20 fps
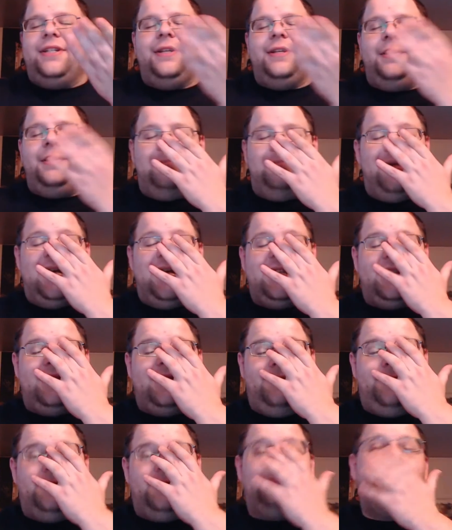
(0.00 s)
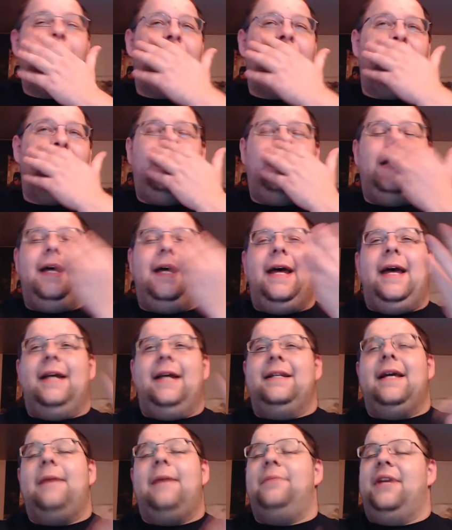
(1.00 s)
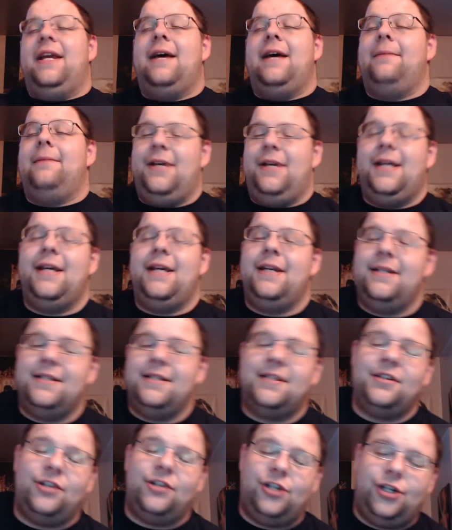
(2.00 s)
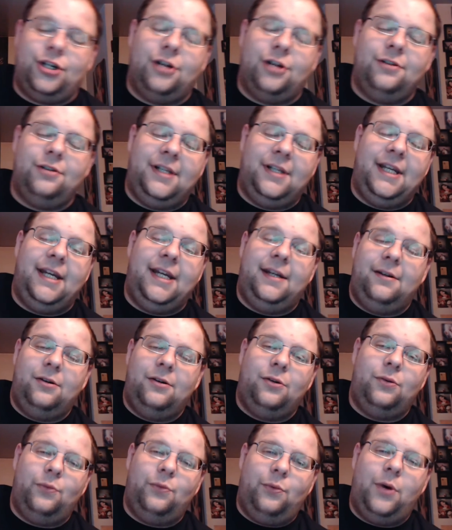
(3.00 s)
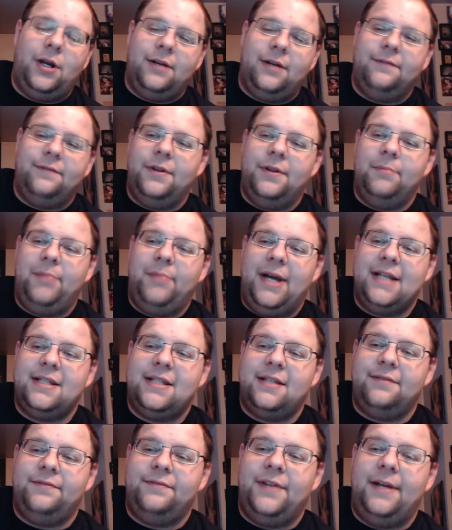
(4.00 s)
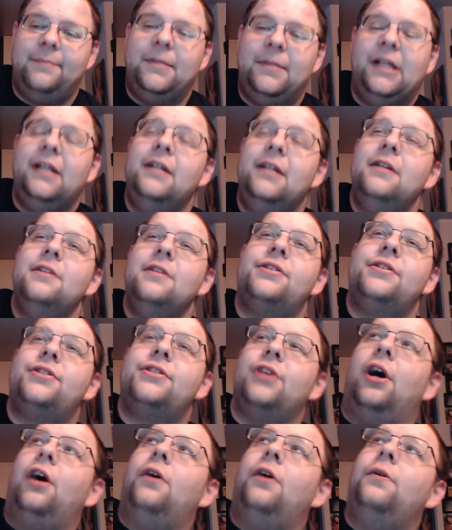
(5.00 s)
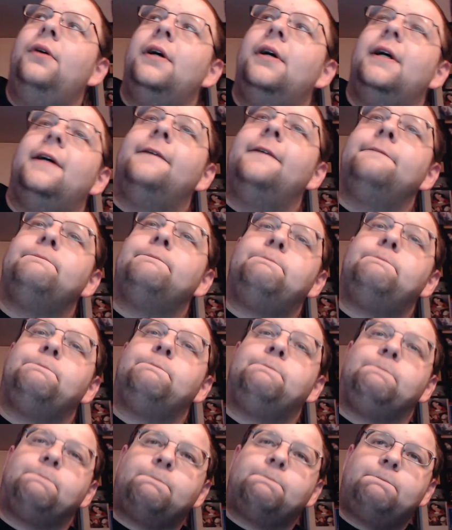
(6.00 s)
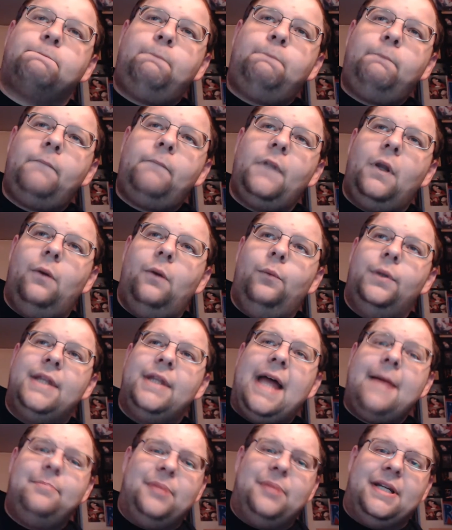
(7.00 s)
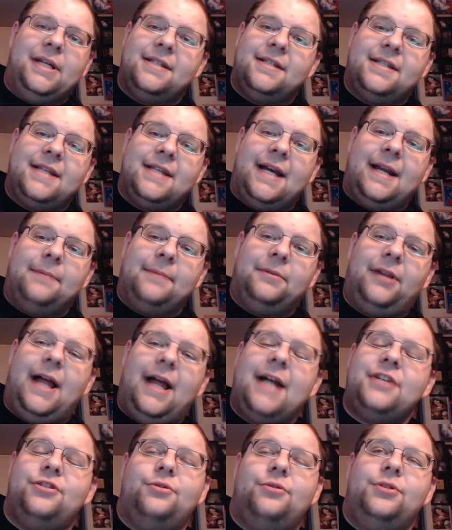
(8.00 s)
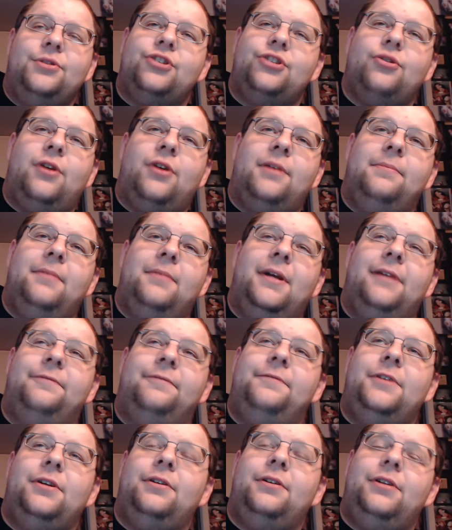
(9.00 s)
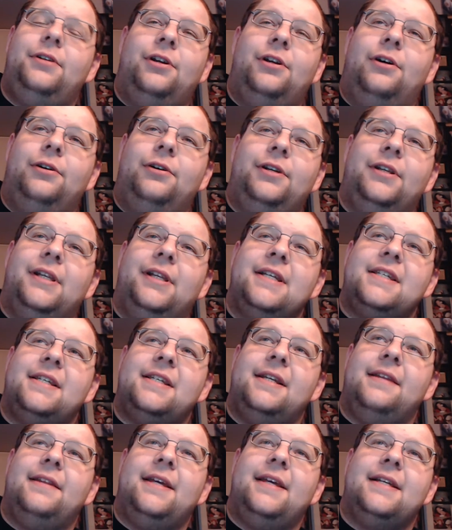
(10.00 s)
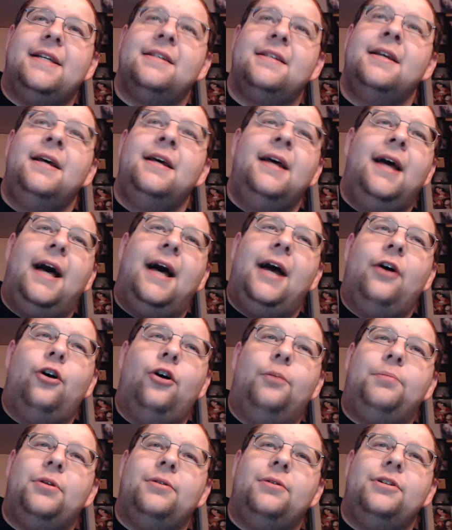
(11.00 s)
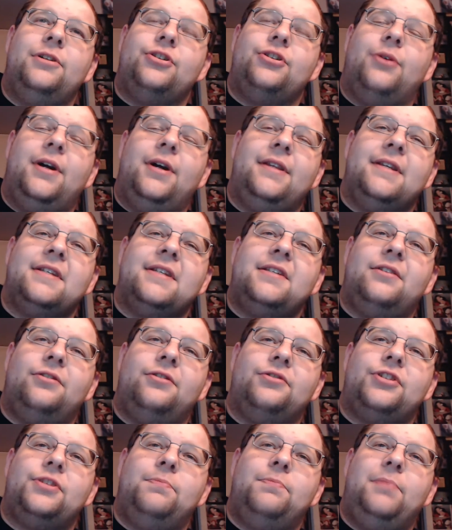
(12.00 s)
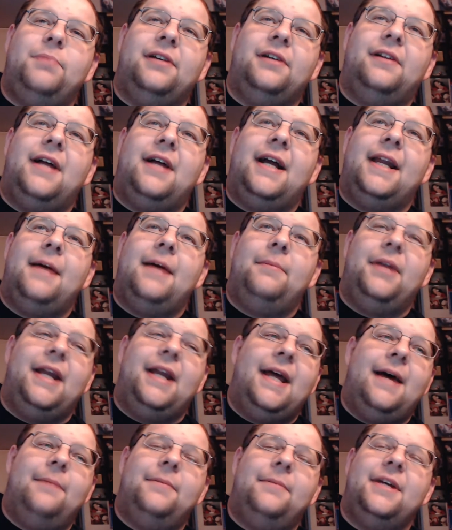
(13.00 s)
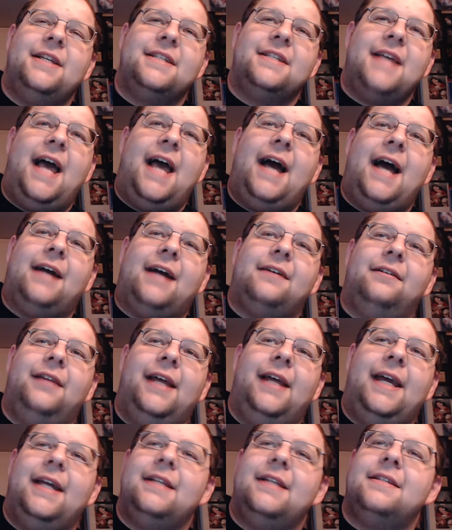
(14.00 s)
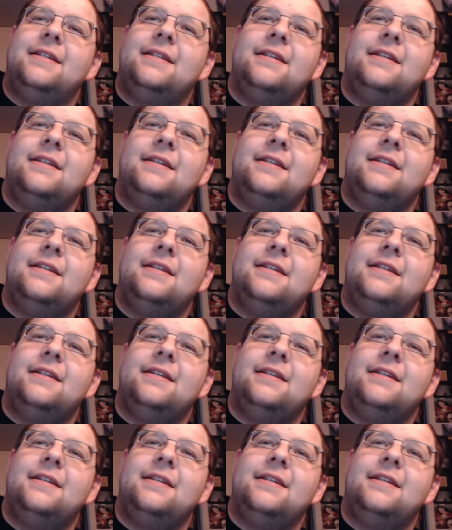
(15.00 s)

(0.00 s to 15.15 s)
best of them. And Eminem is surely one of the best of them. So, with that being said, I'm glad you enjoyed. If you listen to this, I hope you enjoyed this little spiel on Eminem, his accolades,